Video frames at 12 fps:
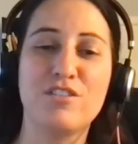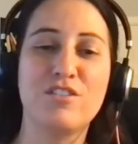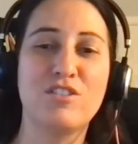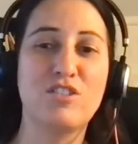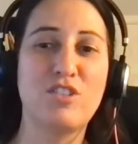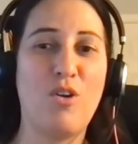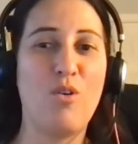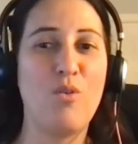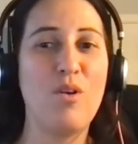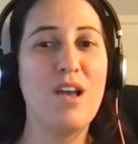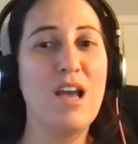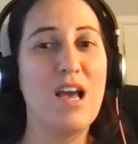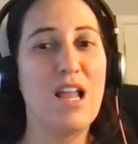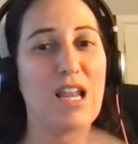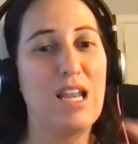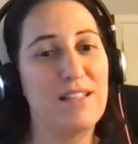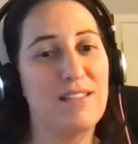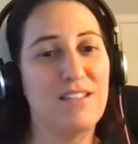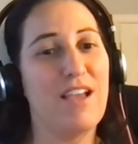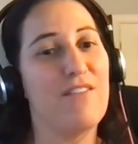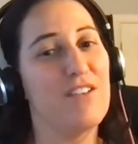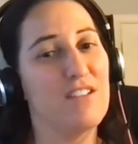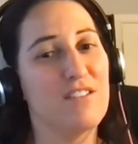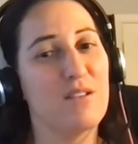So let's
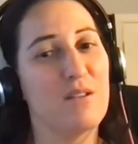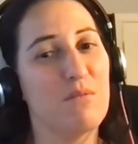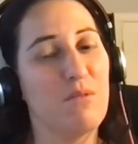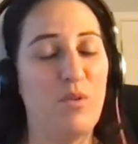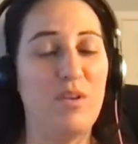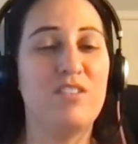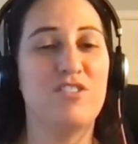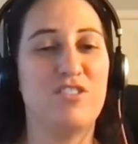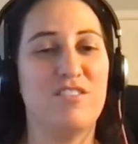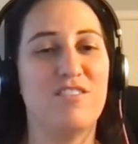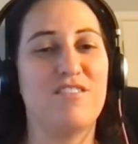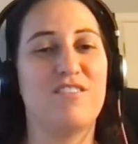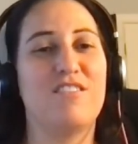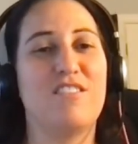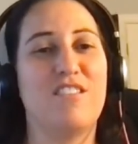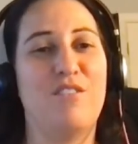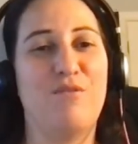dive into some questions, if